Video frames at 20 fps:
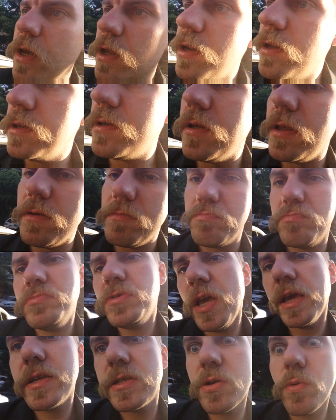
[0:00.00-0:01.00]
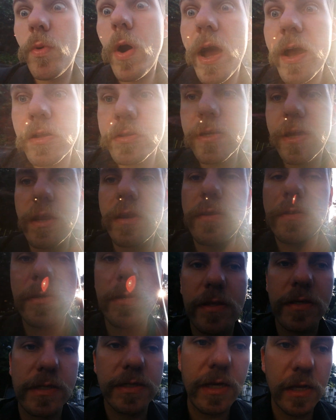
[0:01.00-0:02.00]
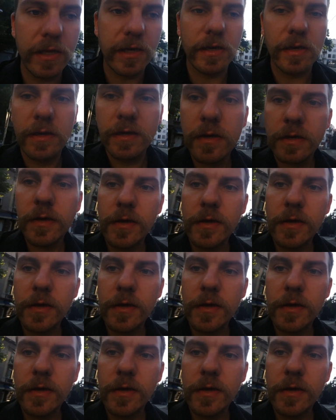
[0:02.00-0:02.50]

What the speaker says: get into, takes a while to get into the city,